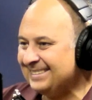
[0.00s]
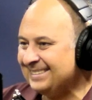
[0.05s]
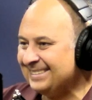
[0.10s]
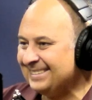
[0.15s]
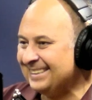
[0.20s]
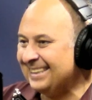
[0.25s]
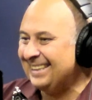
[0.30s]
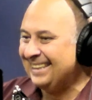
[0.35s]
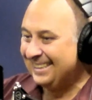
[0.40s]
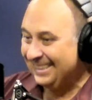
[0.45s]

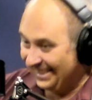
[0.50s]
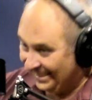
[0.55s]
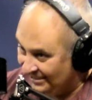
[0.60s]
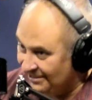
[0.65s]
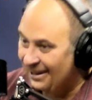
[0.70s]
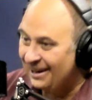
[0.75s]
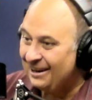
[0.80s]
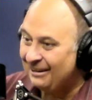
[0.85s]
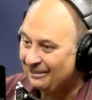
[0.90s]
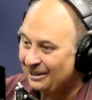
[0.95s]
Yeah, you
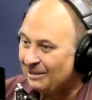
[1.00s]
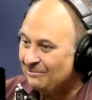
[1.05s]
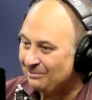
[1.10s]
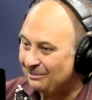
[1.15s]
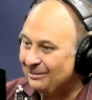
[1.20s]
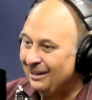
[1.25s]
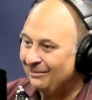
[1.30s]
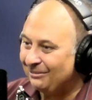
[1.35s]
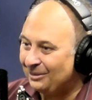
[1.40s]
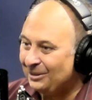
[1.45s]
have, and
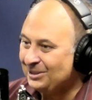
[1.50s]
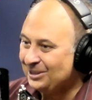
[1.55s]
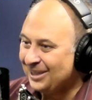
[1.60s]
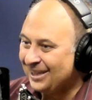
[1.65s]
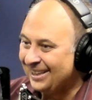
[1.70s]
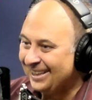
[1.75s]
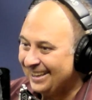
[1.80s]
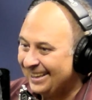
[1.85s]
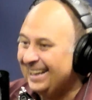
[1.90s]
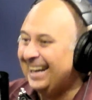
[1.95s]
we
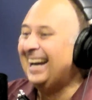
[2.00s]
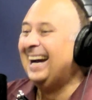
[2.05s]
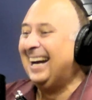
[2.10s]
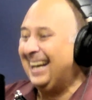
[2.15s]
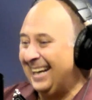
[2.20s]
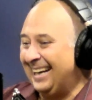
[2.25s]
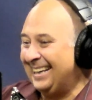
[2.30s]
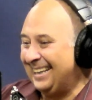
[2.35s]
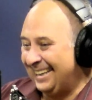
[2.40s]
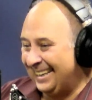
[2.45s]
appreciate
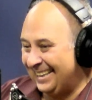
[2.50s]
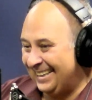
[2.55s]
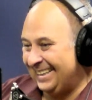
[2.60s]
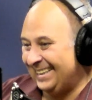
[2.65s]
it.